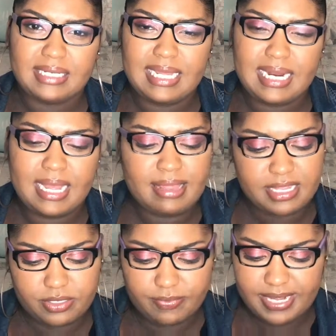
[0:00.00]
delete it.
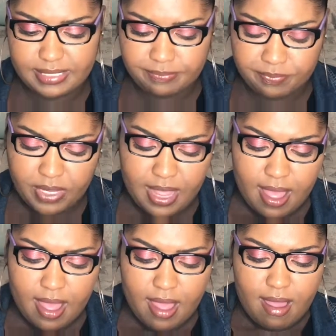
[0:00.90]
That's the reason.
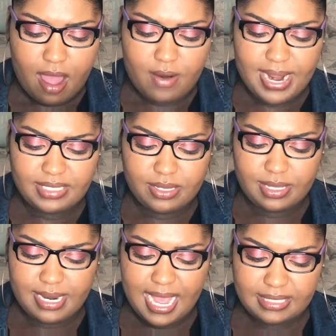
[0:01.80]
All right. So
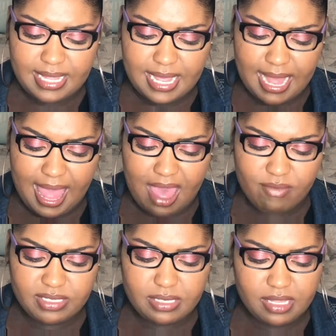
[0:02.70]
the next thing I
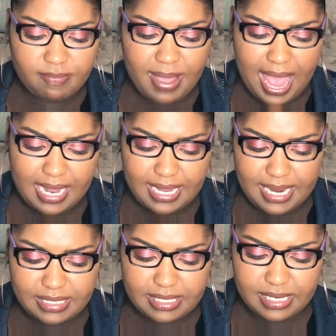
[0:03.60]
have is another palette,
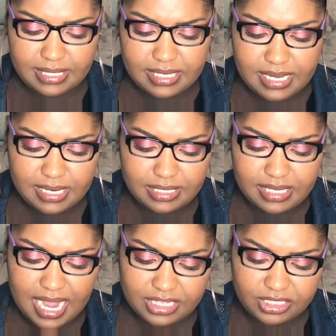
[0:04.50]
and it's the
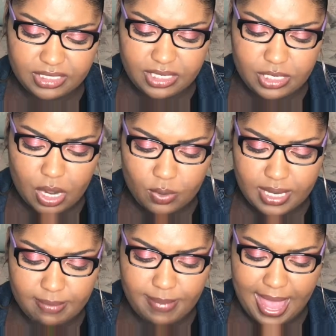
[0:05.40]
Natasha
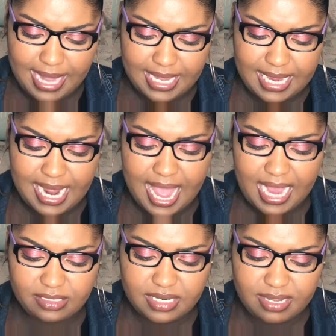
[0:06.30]
Denona palette. And I
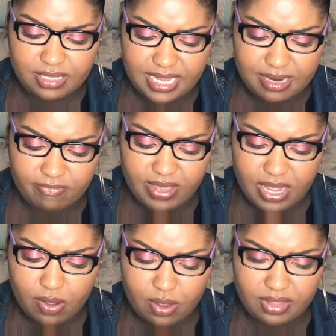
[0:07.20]
actually did a
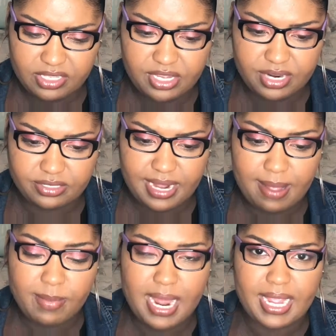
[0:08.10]
video on this
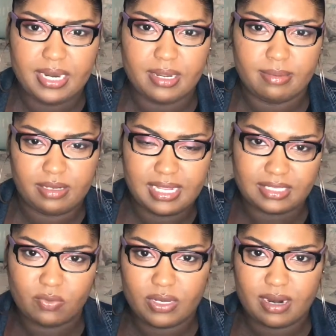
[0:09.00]
yesterday, but
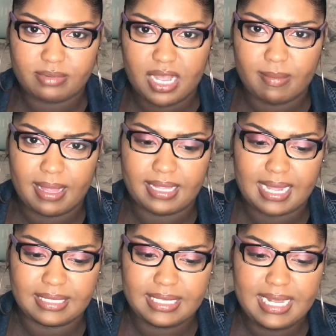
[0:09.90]
that's the one that I'm talking about that
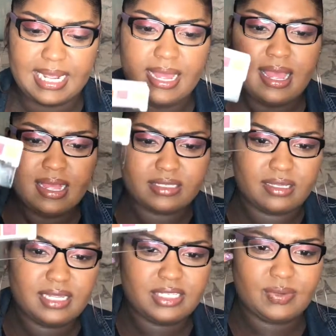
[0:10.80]
I deleted.
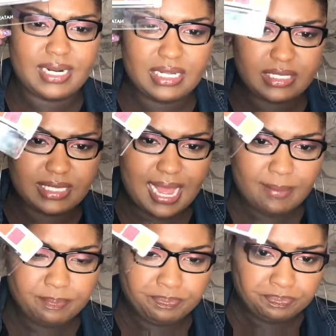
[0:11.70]
So this is what it looks like.